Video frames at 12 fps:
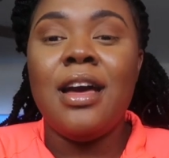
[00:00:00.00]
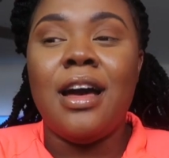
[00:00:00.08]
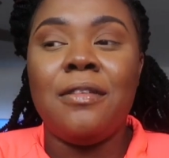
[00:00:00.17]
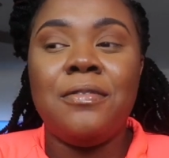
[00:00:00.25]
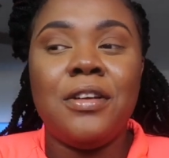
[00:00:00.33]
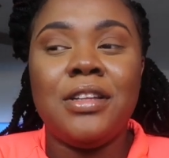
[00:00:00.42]

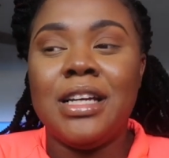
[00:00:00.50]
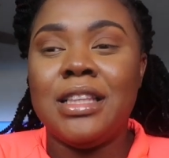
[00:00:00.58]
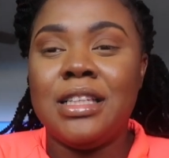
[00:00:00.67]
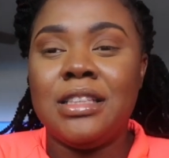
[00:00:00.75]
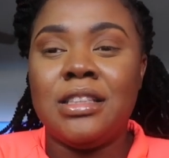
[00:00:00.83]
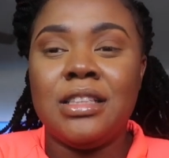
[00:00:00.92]
I feel like
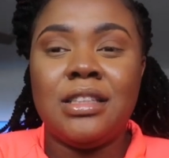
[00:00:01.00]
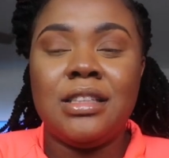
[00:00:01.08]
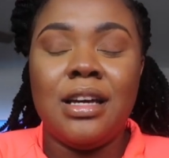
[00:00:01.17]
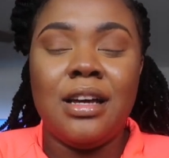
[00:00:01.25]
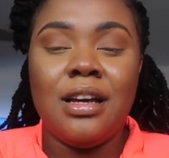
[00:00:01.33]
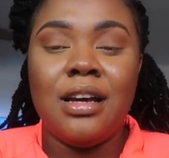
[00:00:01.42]
there's this
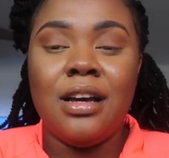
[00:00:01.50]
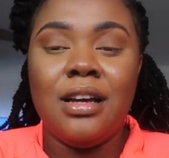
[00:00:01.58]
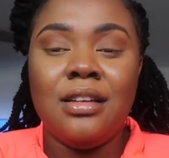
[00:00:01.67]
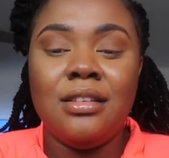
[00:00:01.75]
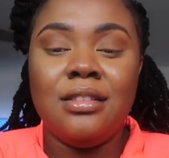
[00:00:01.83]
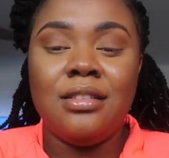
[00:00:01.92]

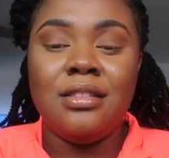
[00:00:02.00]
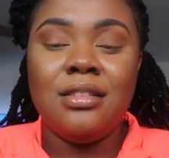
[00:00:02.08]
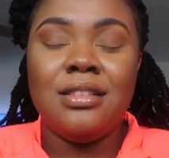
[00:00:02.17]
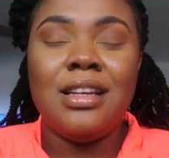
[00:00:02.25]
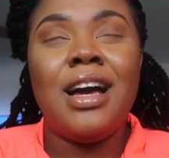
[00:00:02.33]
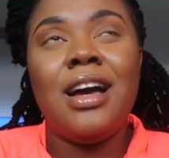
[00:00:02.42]
un
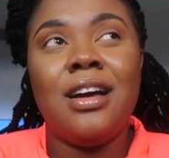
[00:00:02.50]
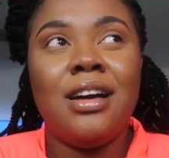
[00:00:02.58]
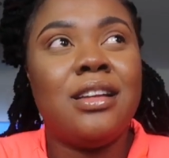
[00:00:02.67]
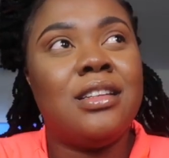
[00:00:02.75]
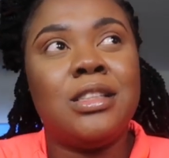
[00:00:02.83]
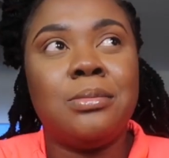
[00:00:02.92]
not
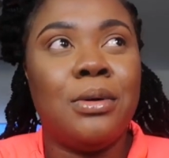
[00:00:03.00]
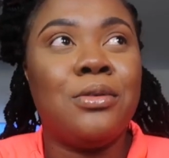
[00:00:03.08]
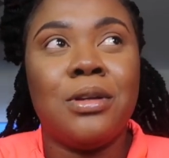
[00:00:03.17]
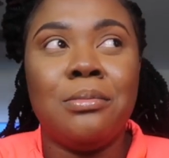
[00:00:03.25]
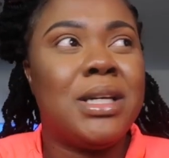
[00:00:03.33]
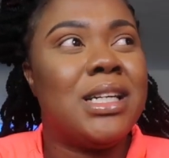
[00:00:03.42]

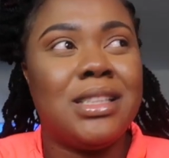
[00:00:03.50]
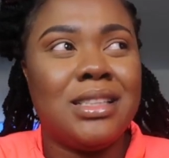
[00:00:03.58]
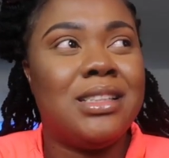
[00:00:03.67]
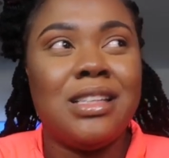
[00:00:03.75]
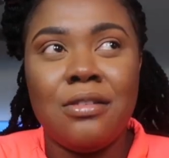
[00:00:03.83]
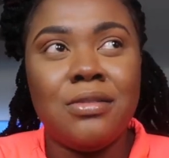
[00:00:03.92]
unspoken, because
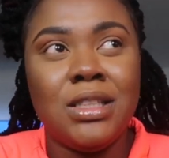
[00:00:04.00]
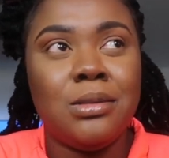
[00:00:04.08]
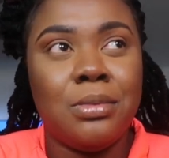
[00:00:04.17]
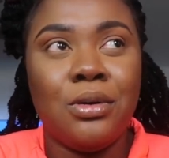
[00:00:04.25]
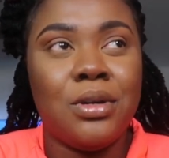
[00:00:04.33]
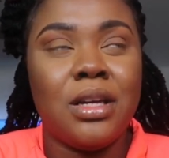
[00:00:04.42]
it's definitely
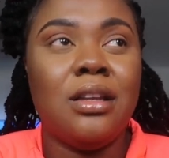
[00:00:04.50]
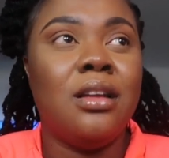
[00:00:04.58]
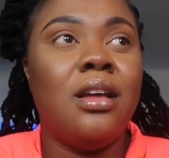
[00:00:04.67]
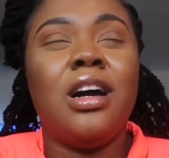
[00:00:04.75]
spoken,